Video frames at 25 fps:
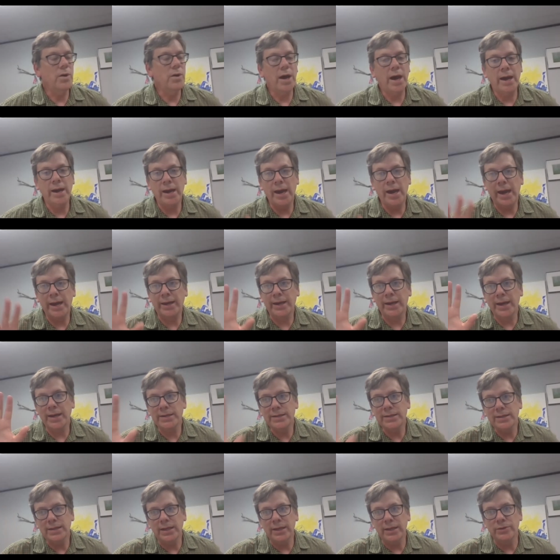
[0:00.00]
I, I,
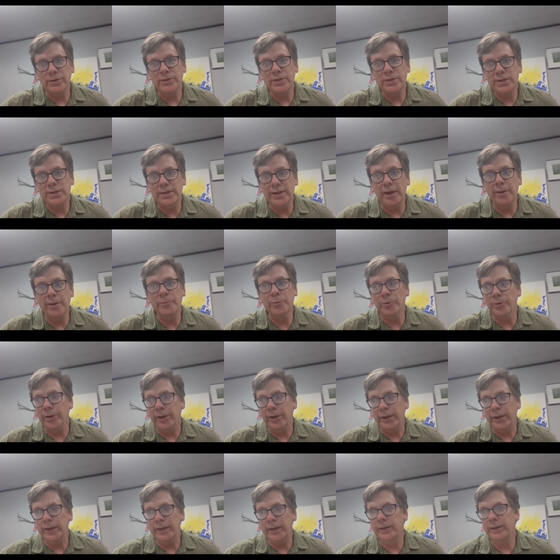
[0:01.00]
guess in
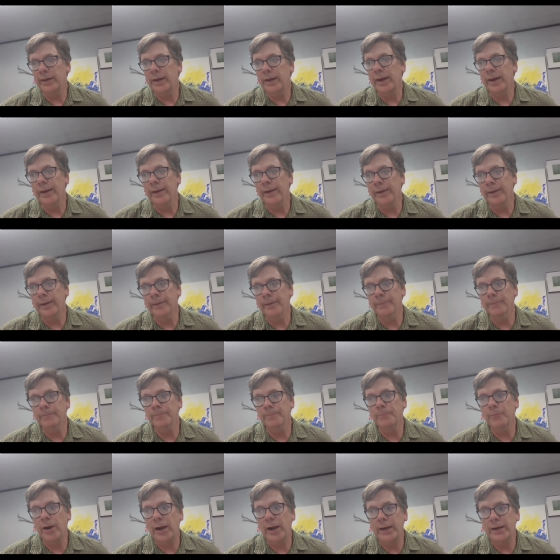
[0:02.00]
summary,
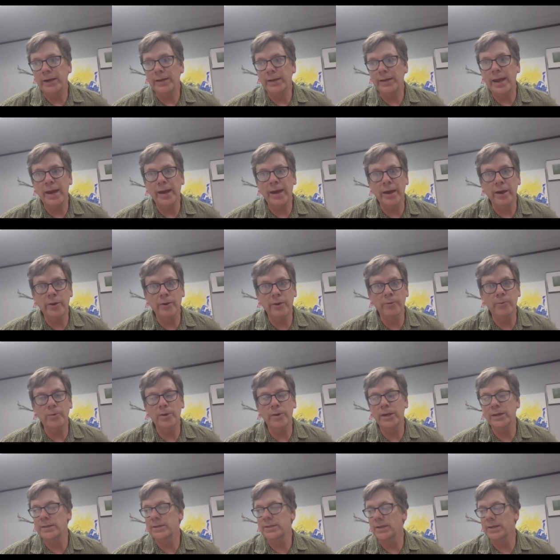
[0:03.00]
um, right now,
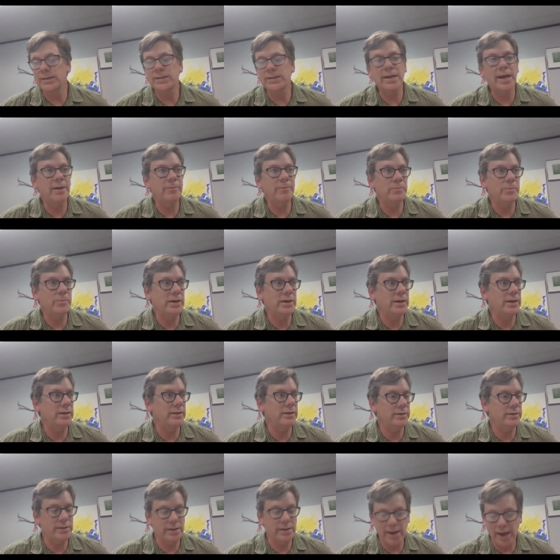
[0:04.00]
it does not
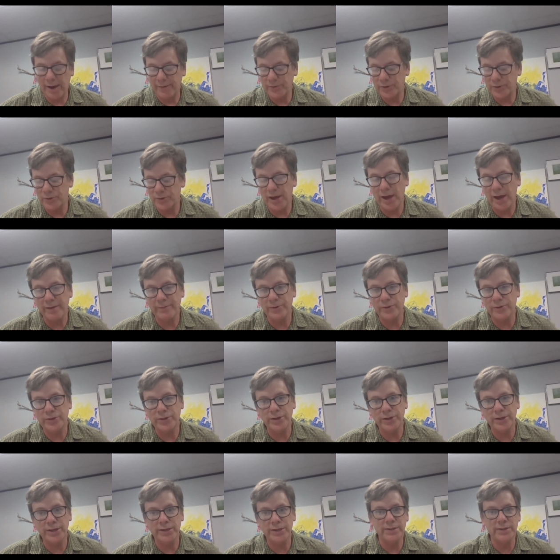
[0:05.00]
mean after you have your
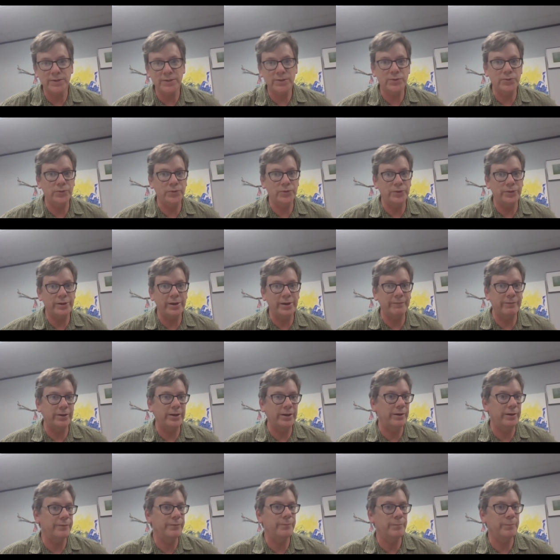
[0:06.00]
two days in school, you never
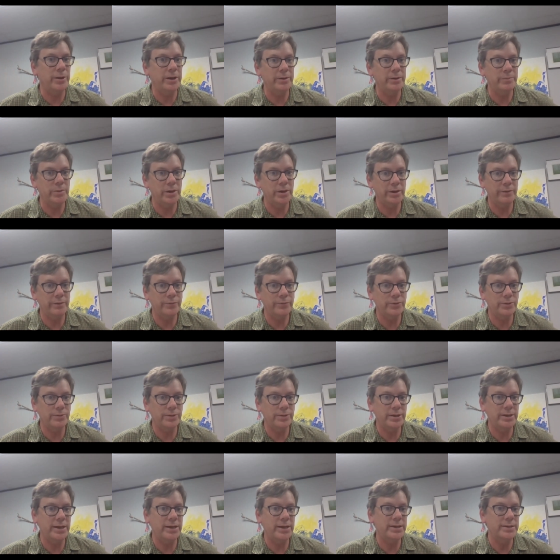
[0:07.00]
hear from anybody for
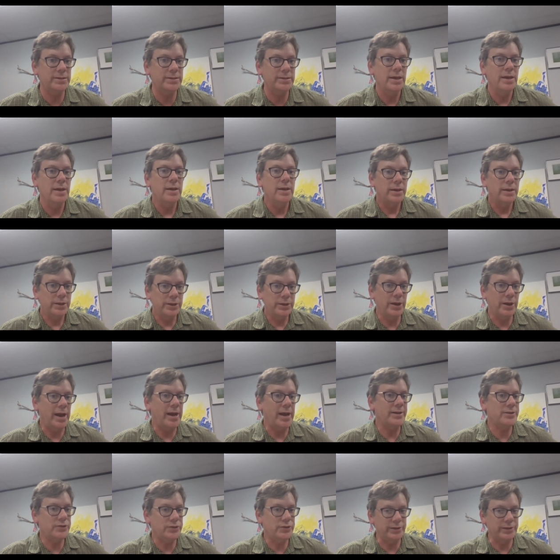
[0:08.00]
three days. You
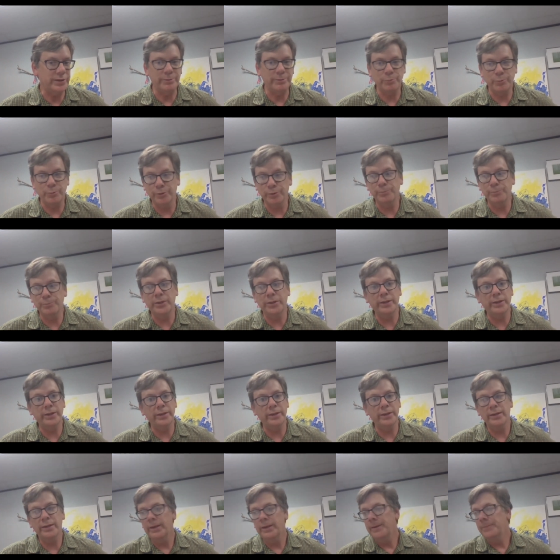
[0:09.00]
actually will
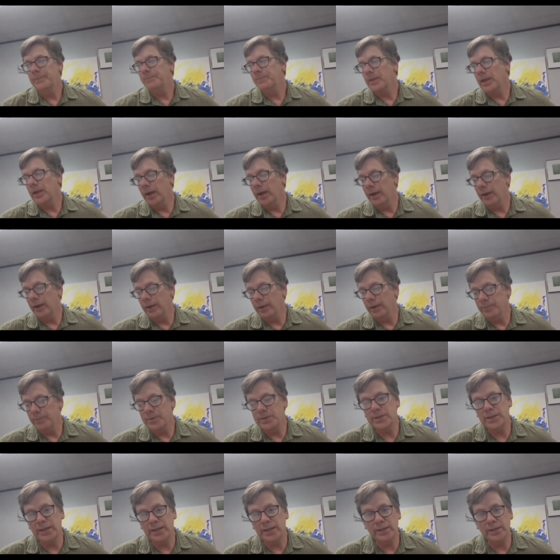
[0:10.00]
be um,
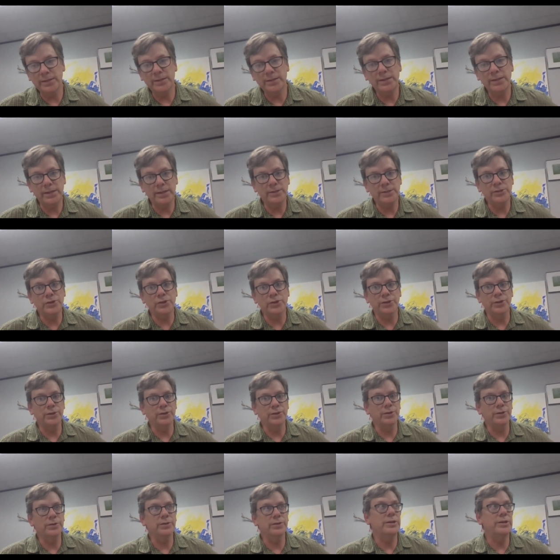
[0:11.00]
seeing
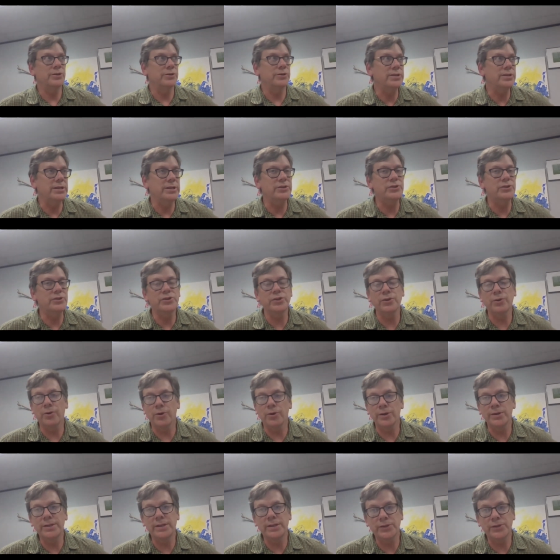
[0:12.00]
teacher, your teacher
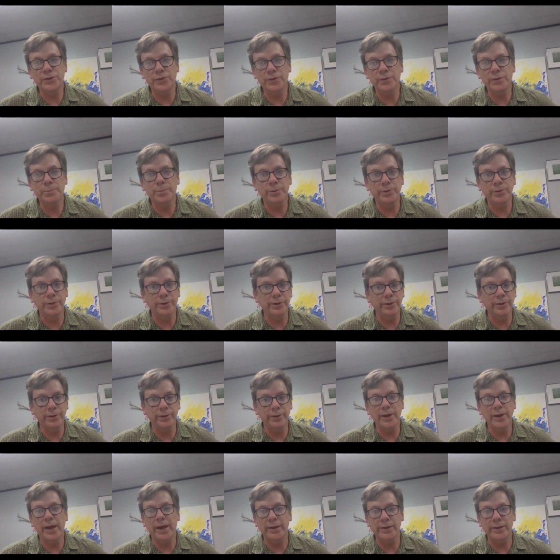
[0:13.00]
or teachers
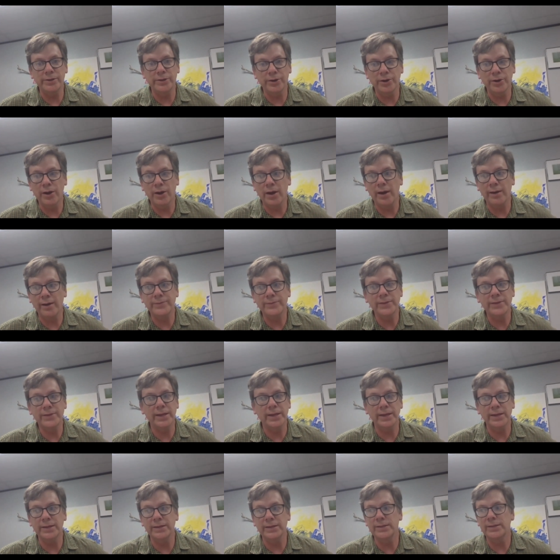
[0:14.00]
plural on your off
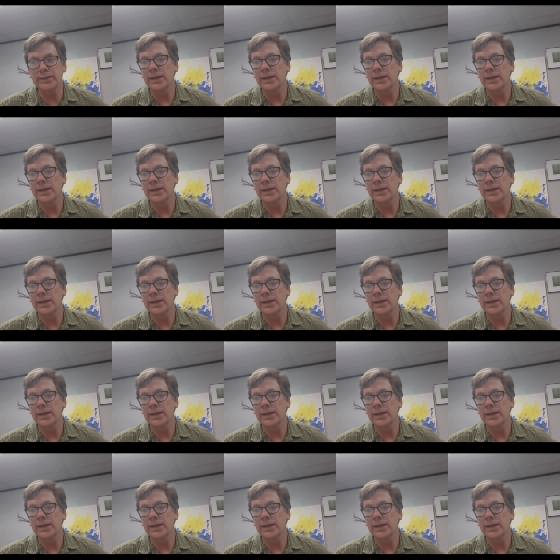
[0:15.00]
days,